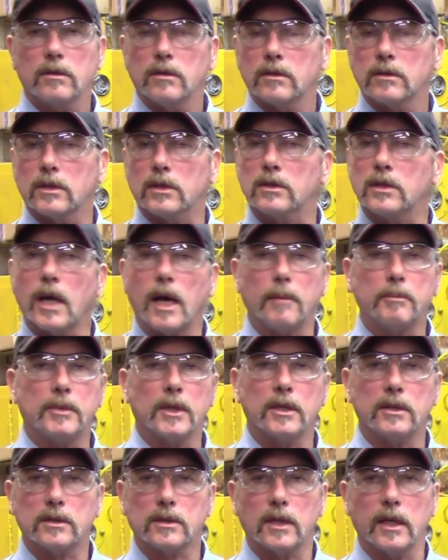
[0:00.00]
to top
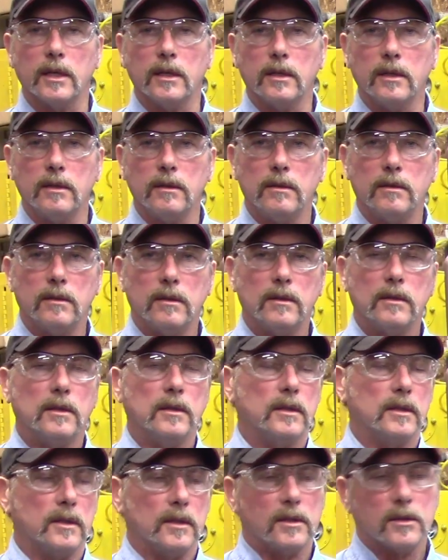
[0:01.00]
dead center,
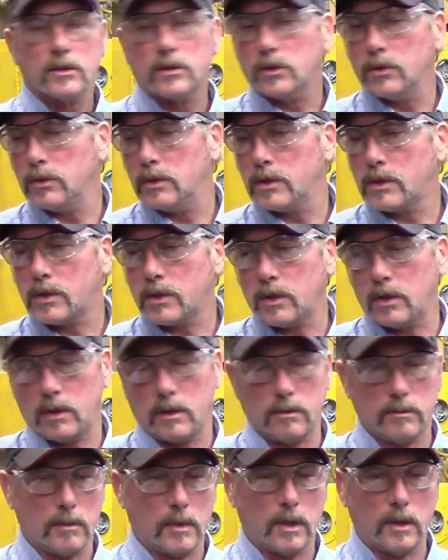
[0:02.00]
do the
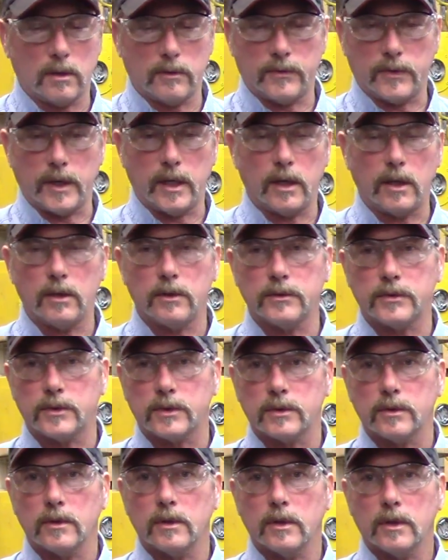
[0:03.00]
certain amount of
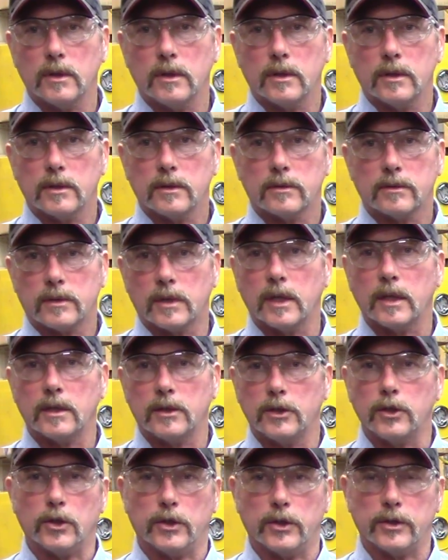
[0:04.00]
valves that,
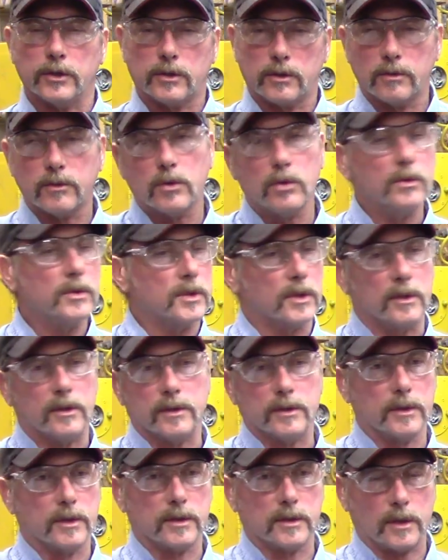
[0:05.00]
you know, 2
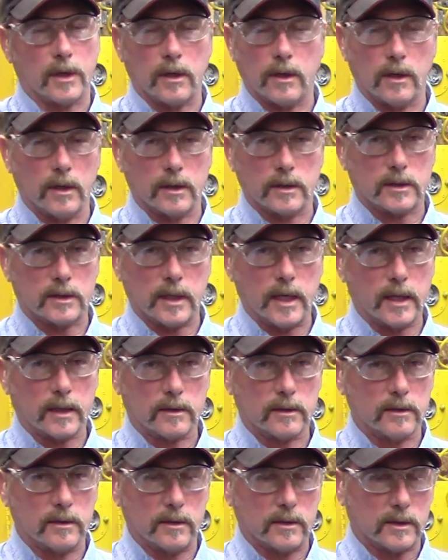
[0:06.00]
cylinders are
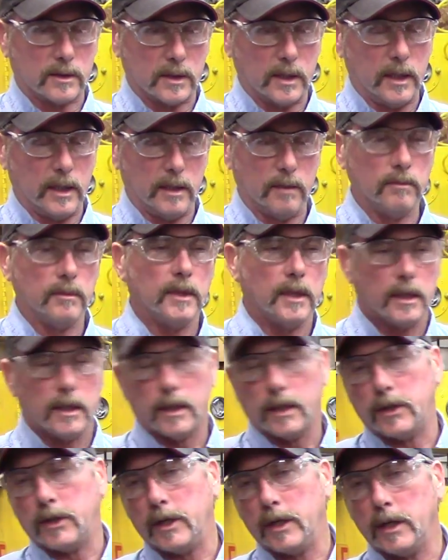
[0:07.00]
exactly the same,
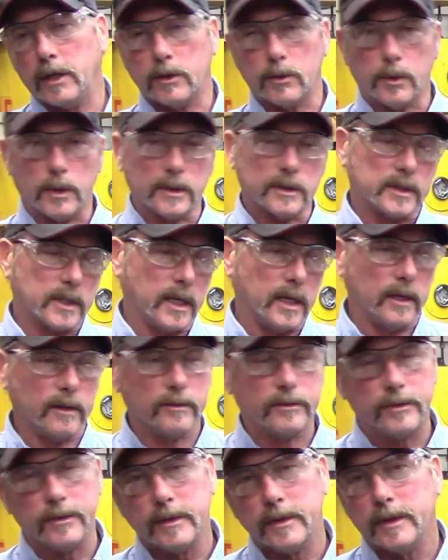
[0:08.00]
and the other ones
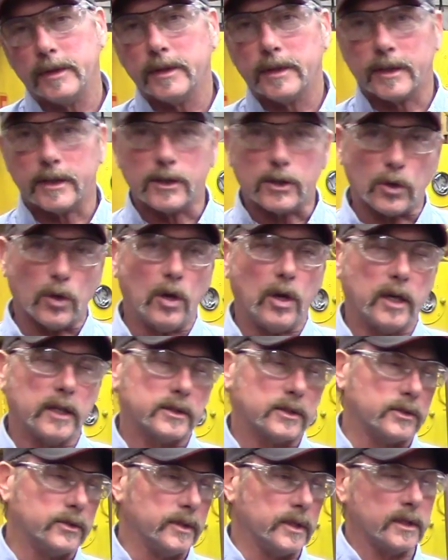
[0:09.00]
have
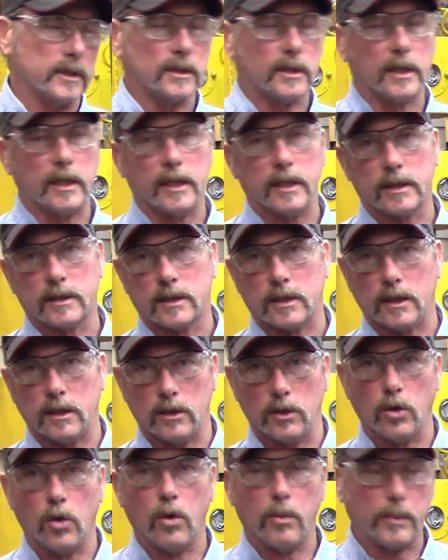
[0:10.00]
exhaust or intakes that
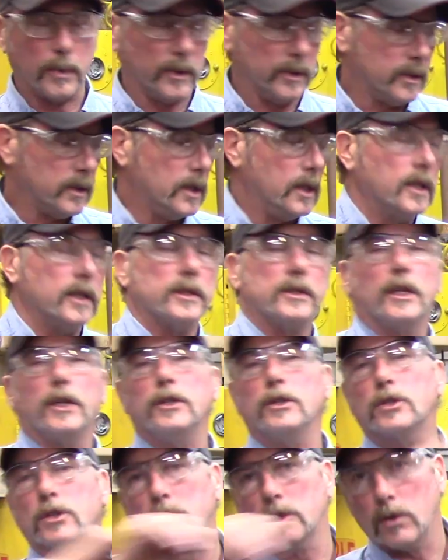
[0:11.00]
are open. Then
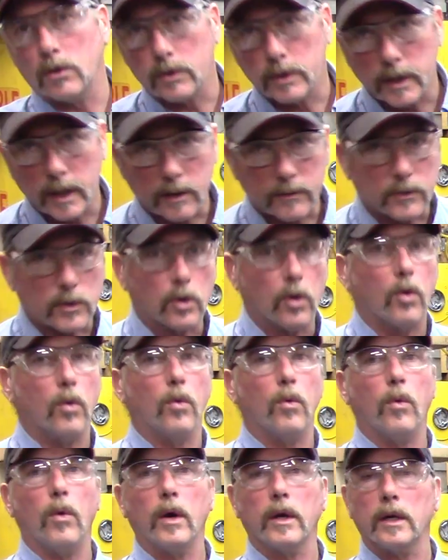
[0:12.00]
you should only have to go
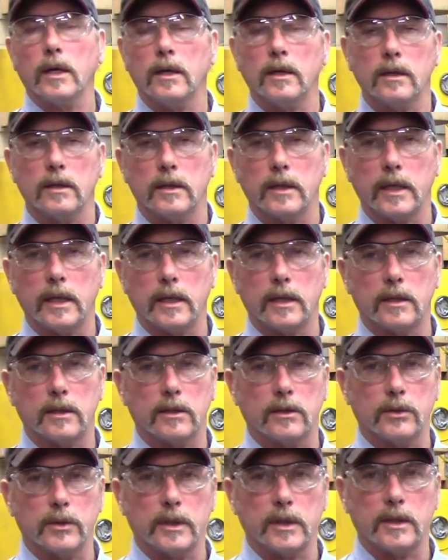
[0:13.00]
180
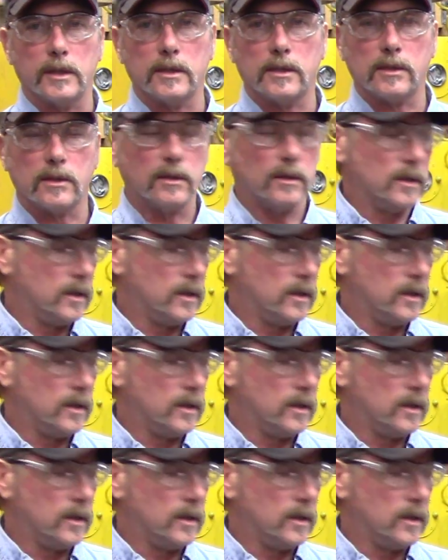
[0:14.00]
degrees